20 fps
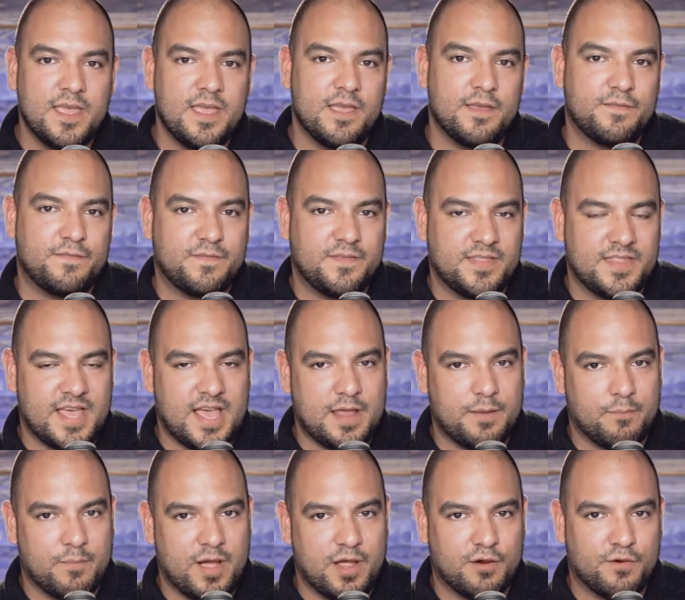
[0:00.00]
if
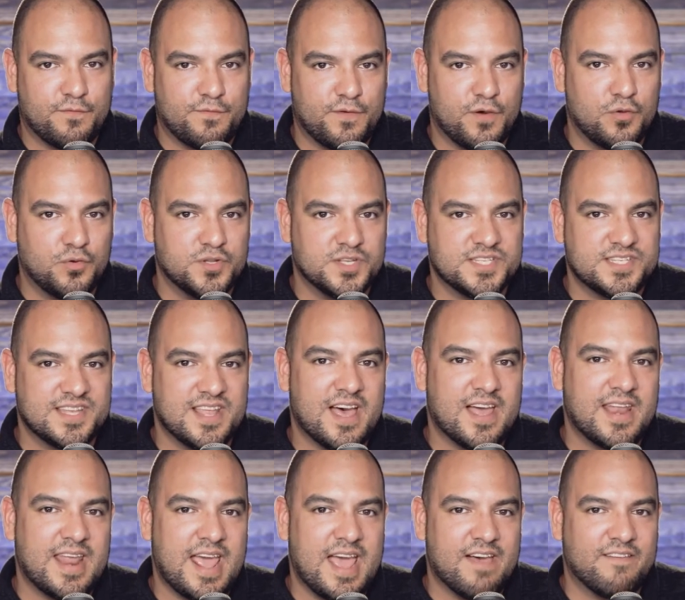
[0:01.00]
that microphone does
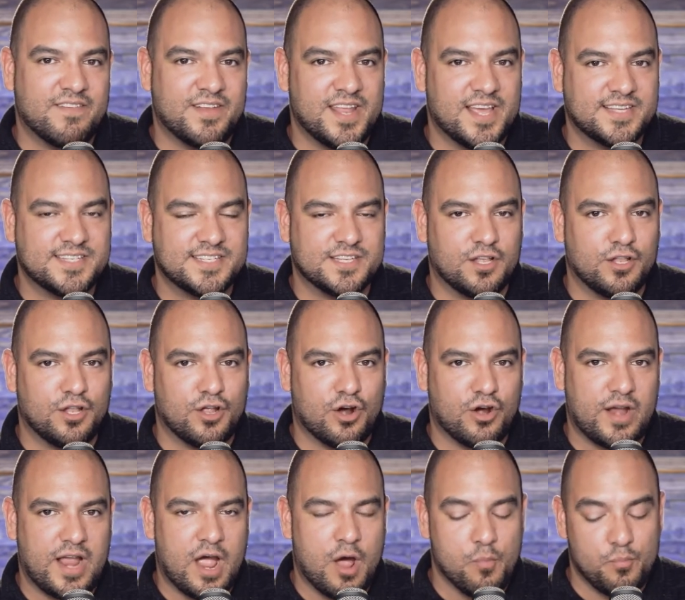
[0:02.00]
not have an
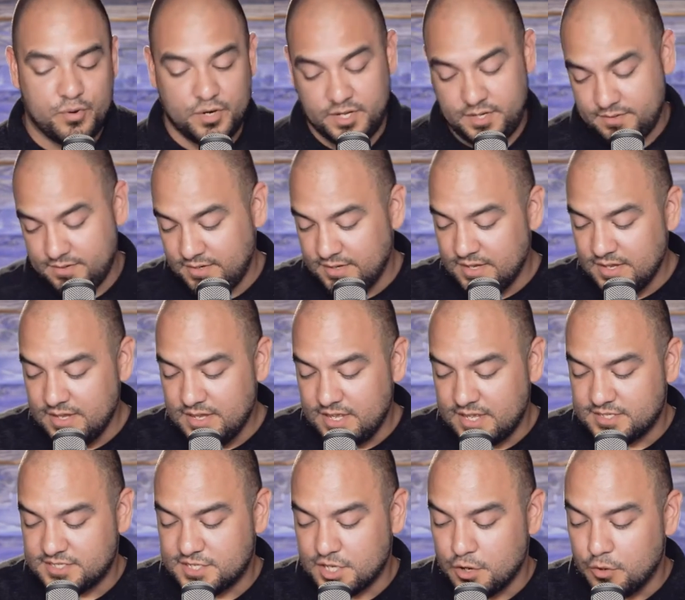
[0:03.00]
XLR output.
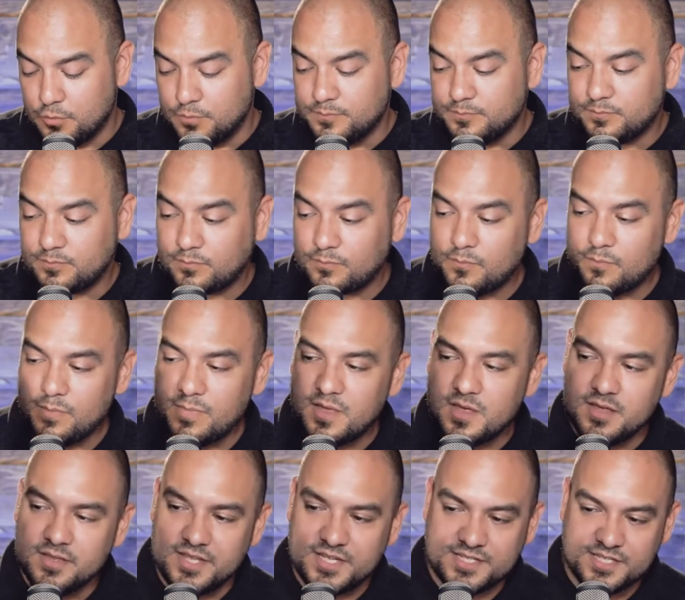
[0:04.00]
And so
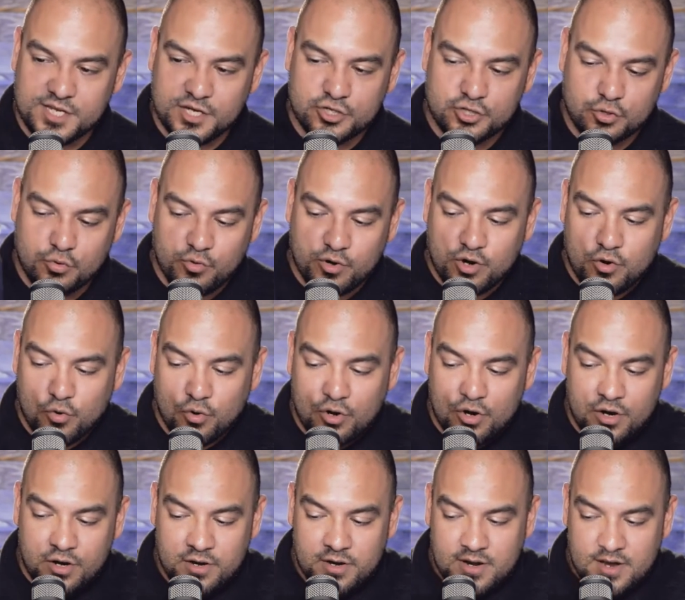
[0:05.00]
this digital
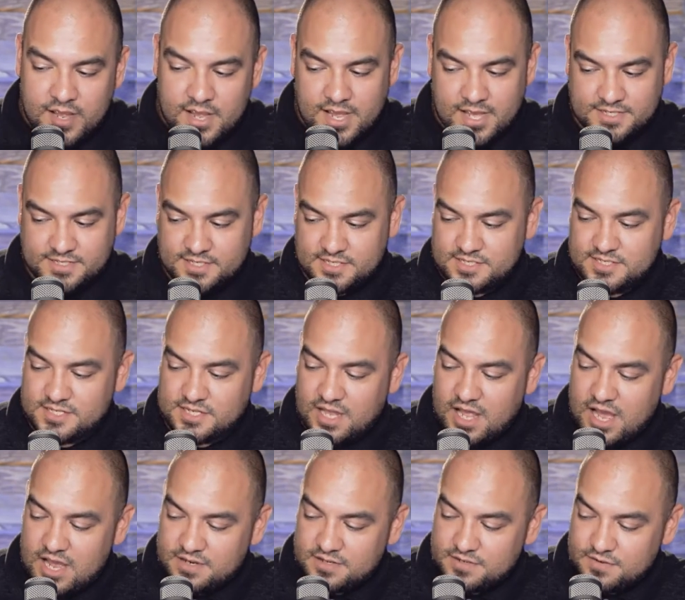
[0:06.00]
recorder has a
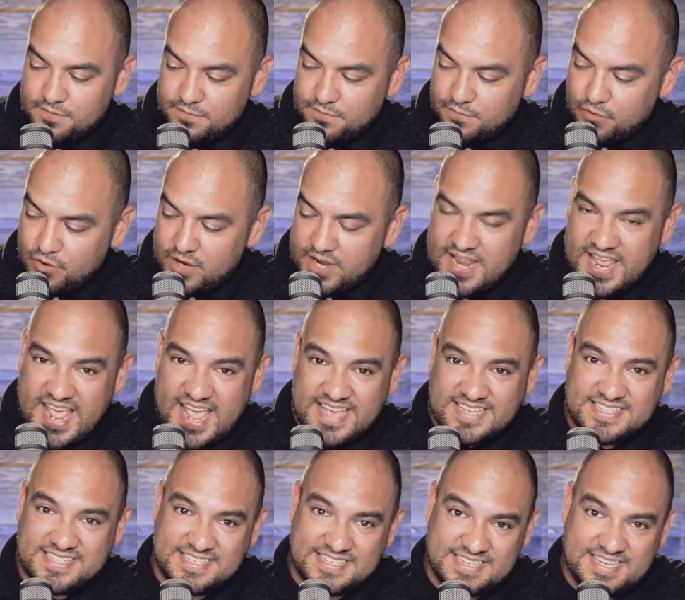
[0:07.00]
slot for an
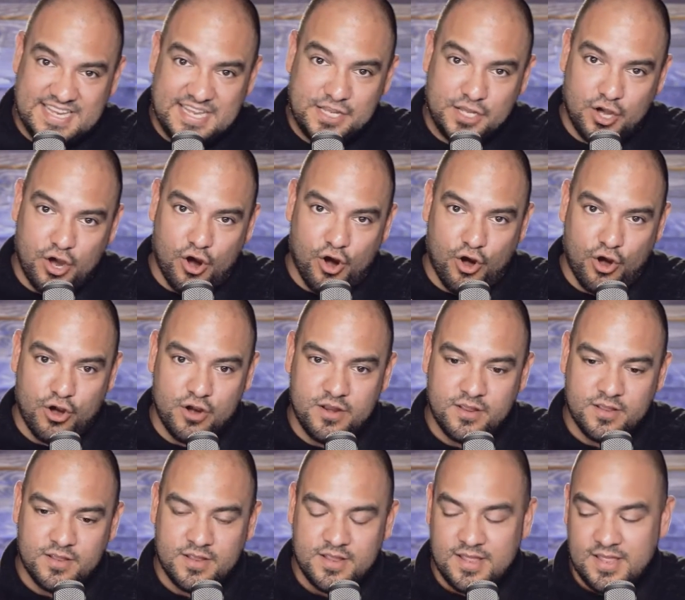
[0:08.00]
SD
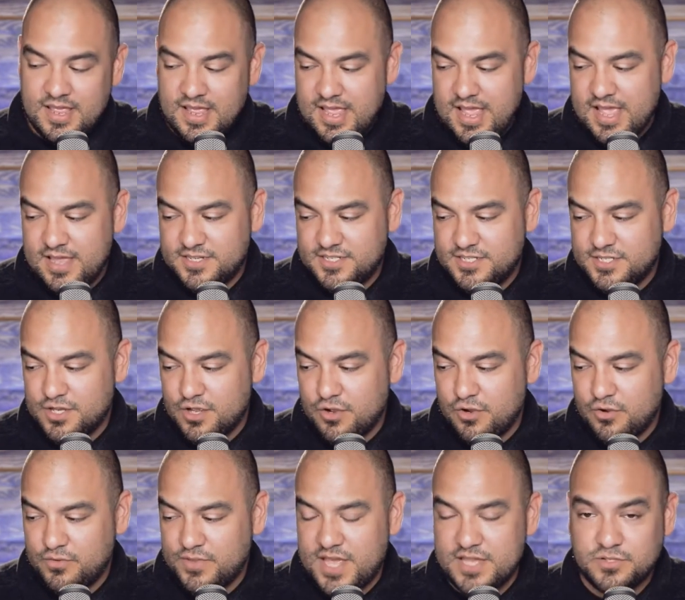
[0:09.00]
card. And
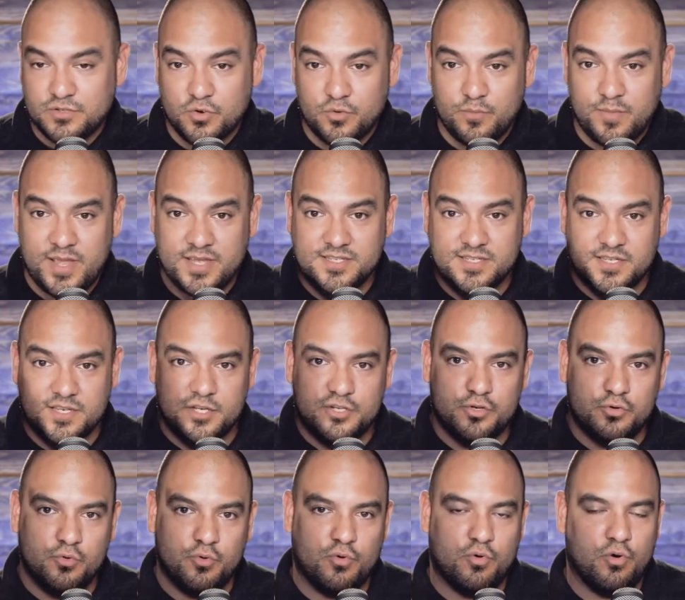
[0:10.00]
so that's what makes a
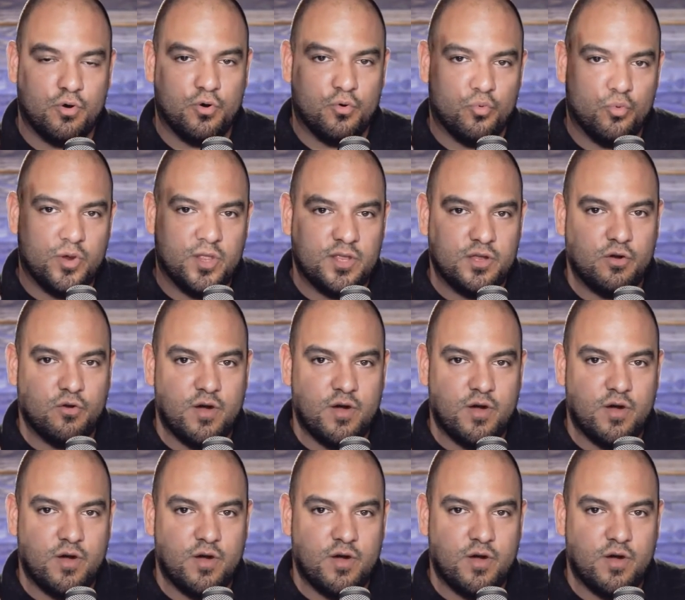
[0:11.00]
digital recorder really